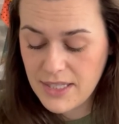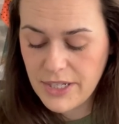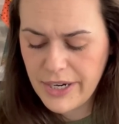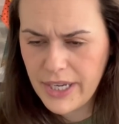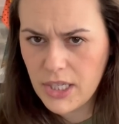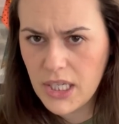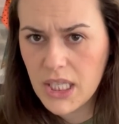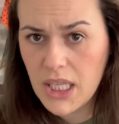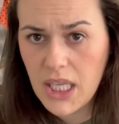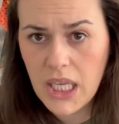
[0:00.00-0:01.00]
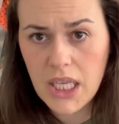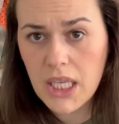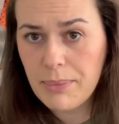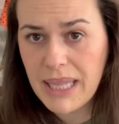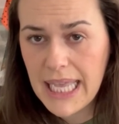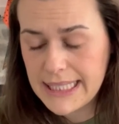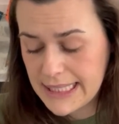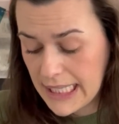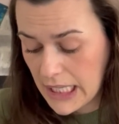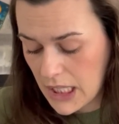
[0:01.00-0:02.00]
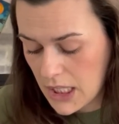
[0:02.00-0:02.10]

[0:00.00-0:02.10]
Sorry, crinkling plastic.